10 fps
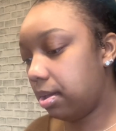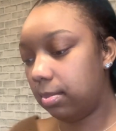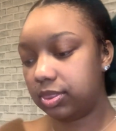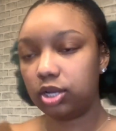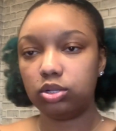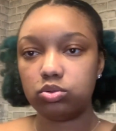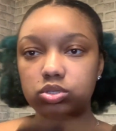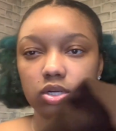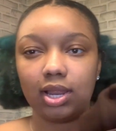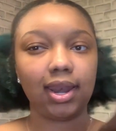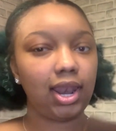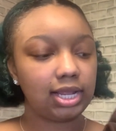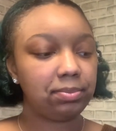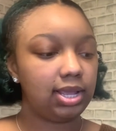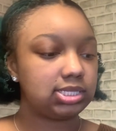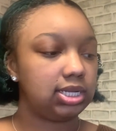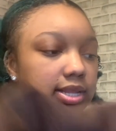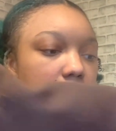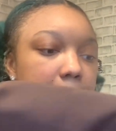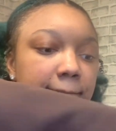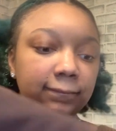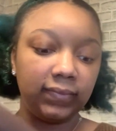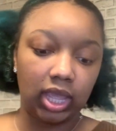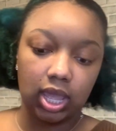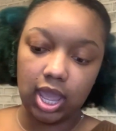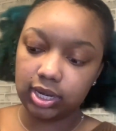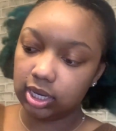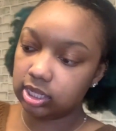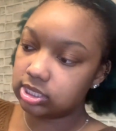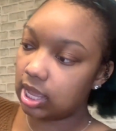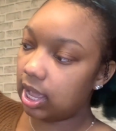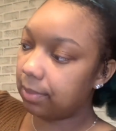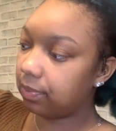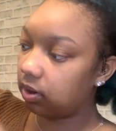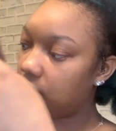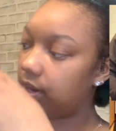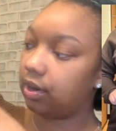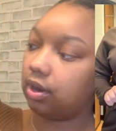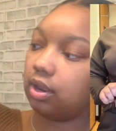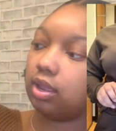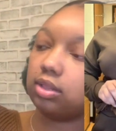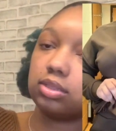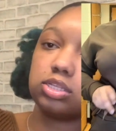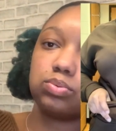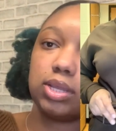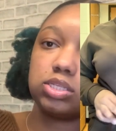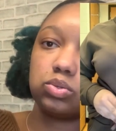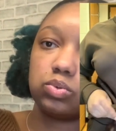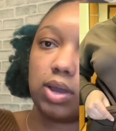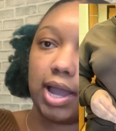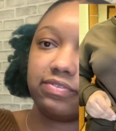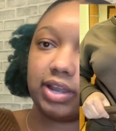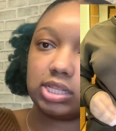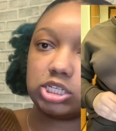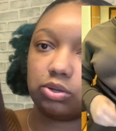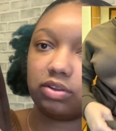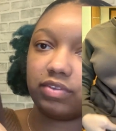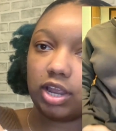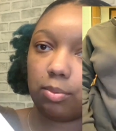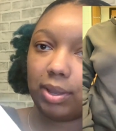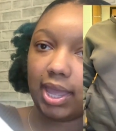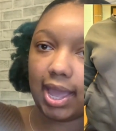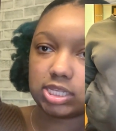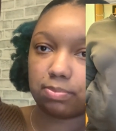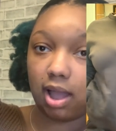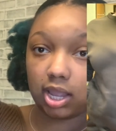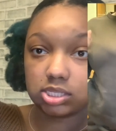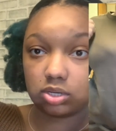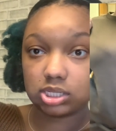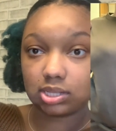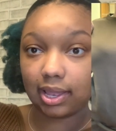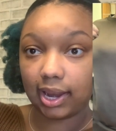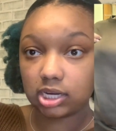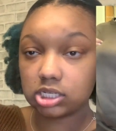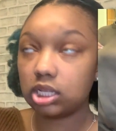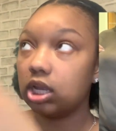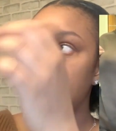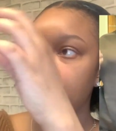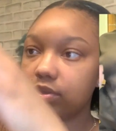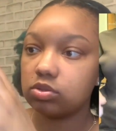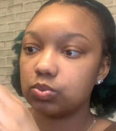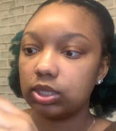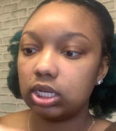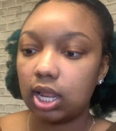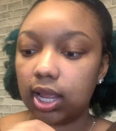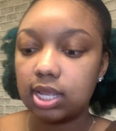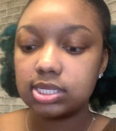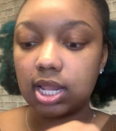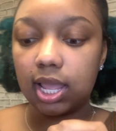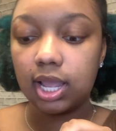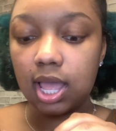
but they're looser. And I like pants like that. And then the top part, the sweatsuit, I forgot to show in the video, but it has pockets on the side actually, and it feels really nice. Like,